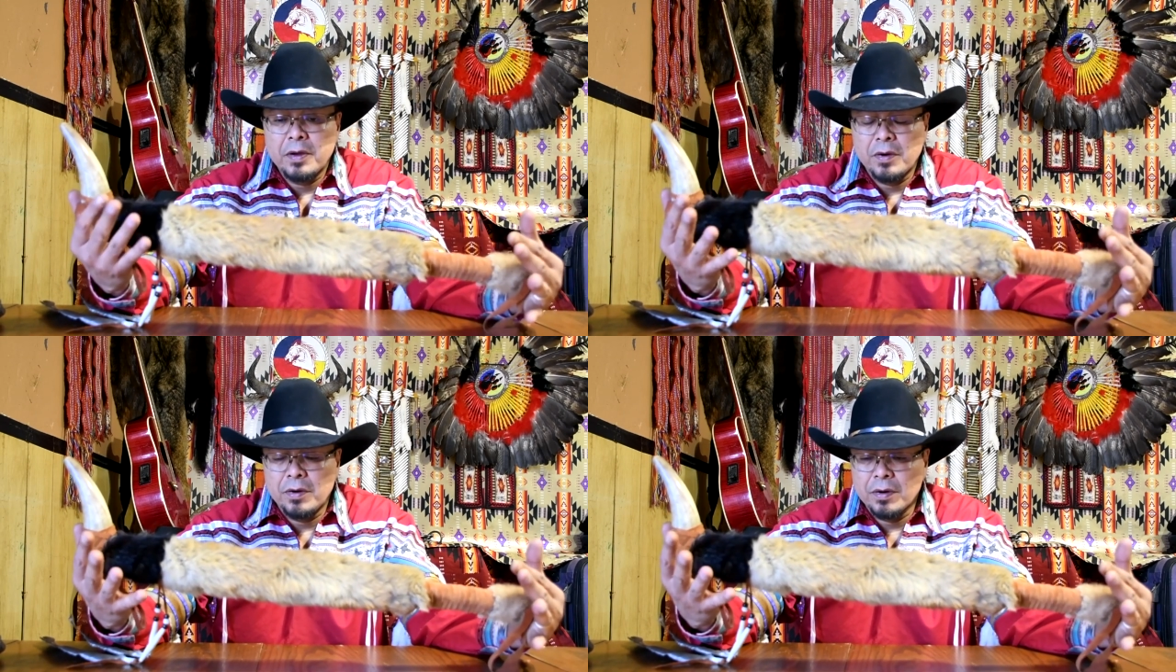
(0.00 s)

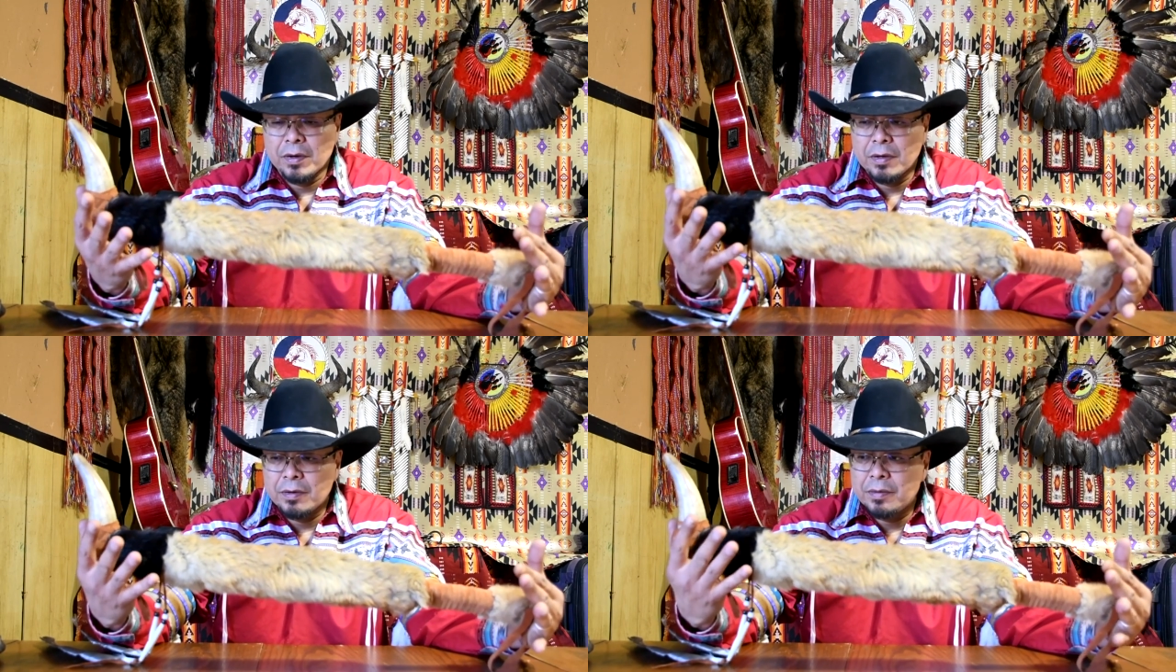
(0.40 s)

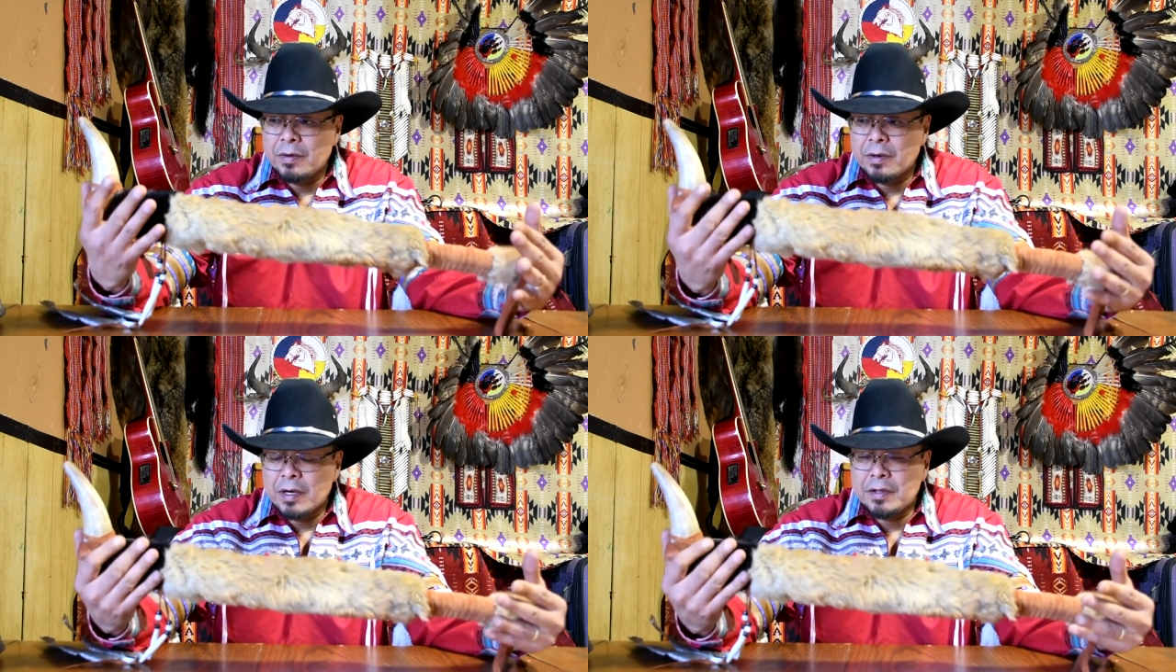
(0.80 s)

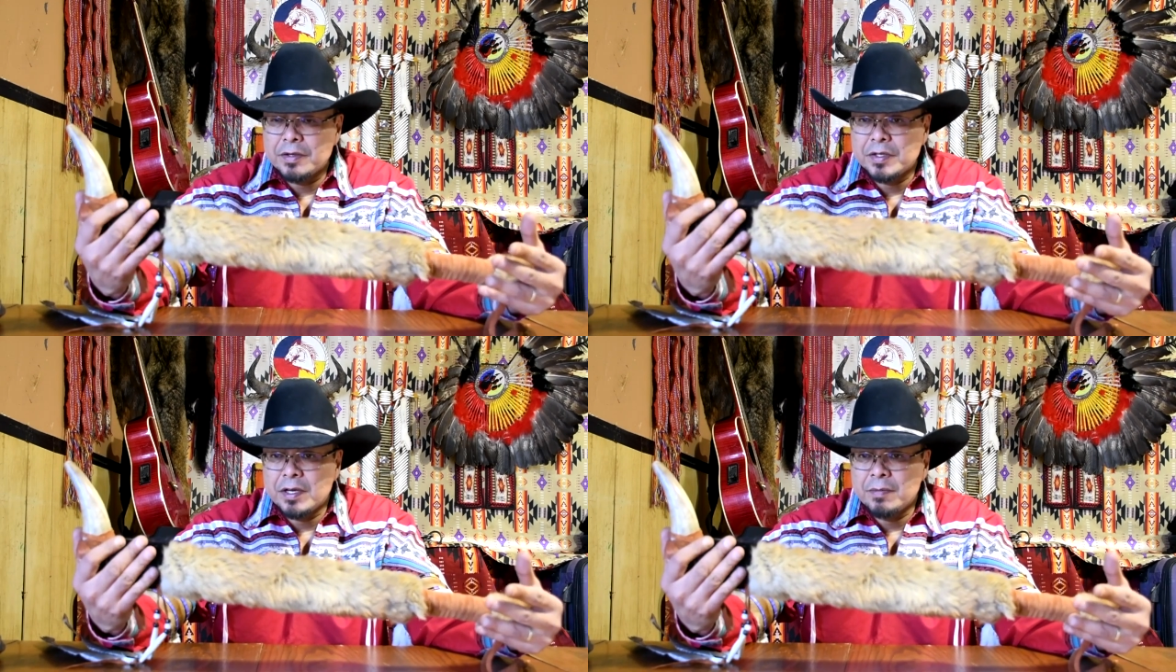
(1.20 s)
or other
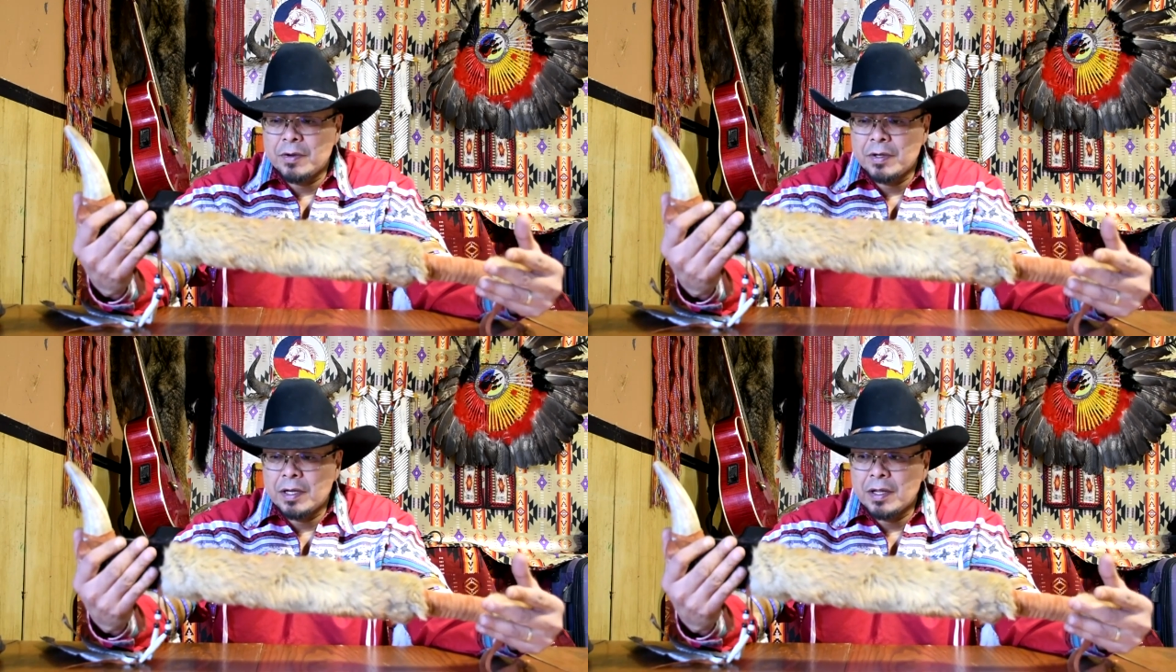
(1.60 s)

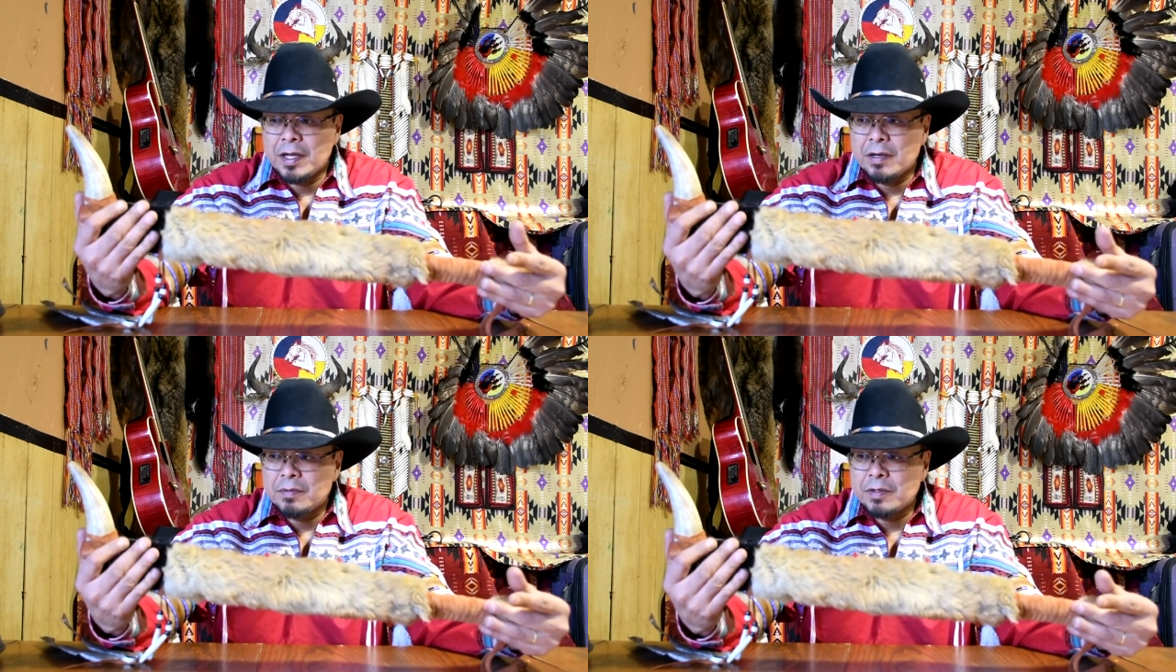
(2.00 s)
ceremonial
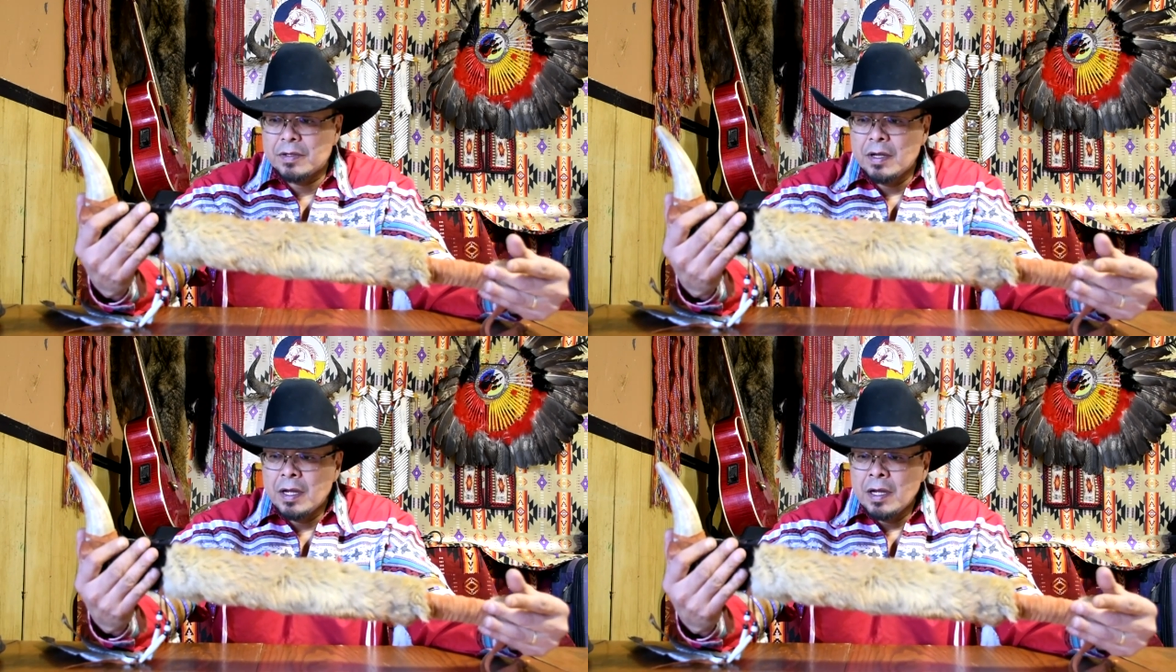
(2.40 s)
items.
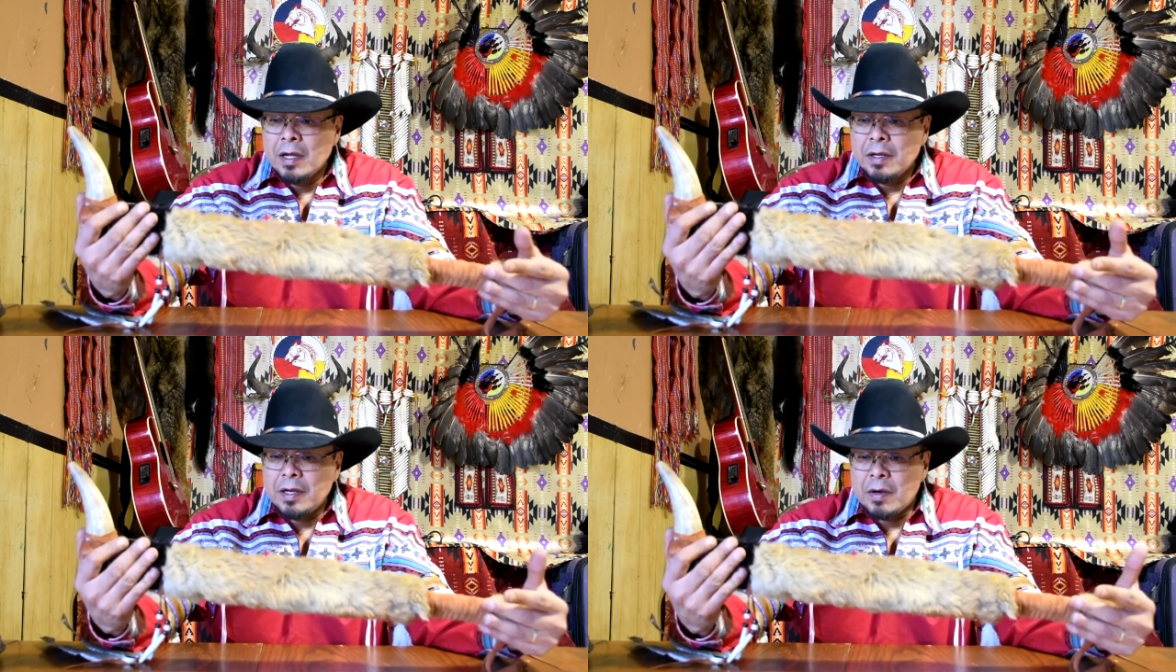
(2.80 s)

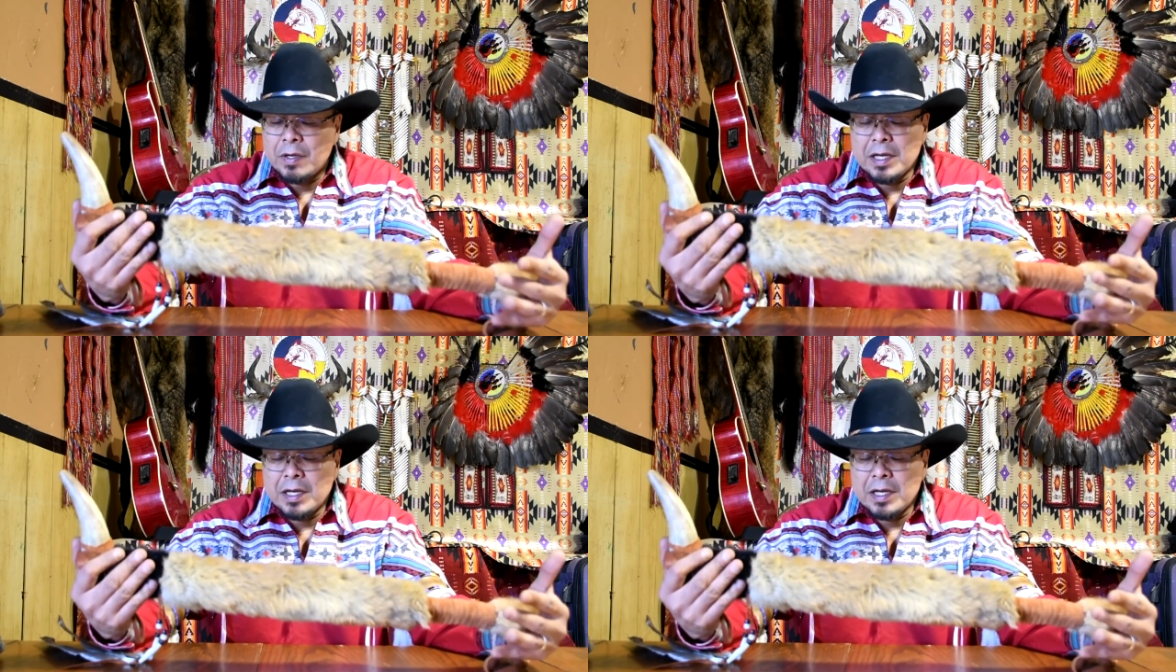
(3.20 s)
Now, when I